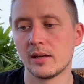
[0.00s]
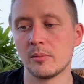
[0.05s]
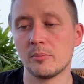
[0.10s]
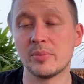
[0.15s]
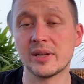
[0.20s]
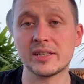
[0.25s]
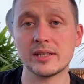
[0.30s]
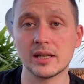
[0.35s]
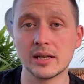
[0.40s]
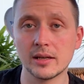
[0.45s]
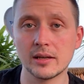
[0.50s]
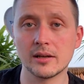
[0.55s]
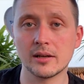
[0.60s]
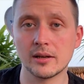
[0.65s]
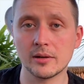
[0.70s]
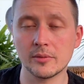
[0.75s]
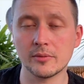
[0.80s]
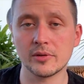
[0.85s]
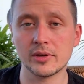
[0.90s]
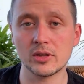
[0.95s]
But
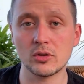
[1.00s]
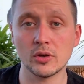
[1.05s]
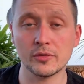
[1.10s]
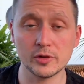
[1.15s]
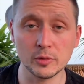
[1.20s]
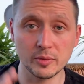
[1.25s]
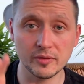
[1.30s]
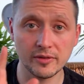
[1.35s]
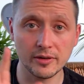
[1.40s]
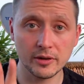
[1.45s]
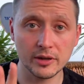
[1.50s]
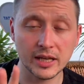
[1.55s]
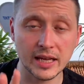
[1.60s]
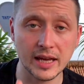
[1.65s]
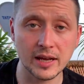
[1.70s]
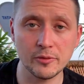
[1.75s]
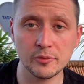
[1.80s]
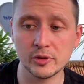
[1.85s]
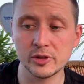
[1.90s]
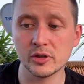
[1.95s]
you have to be very
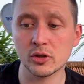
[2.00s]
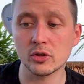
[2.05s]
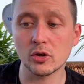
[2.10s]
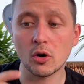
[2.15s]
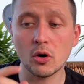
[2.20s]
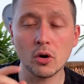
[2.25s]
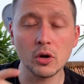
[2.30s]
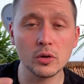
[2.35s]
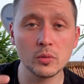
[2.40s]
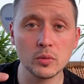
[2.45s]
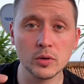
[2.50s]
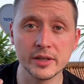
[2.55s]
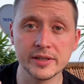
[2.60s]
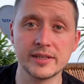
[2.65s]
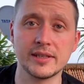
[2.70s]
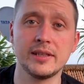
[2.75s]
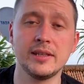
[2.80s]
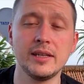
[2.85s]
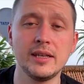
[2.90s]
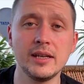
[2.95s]
careful, not all words
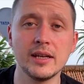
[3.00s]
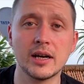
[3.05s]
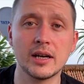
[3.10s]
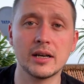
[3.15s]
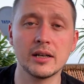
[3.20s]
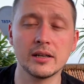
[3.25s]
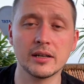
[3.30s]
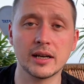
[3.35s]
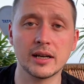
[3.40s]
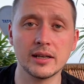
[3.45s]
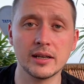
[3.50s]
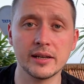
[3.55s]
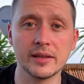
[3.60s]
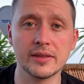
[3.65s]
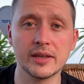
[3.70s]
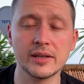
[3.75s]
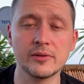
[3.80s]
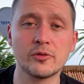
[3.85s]
in er are like that.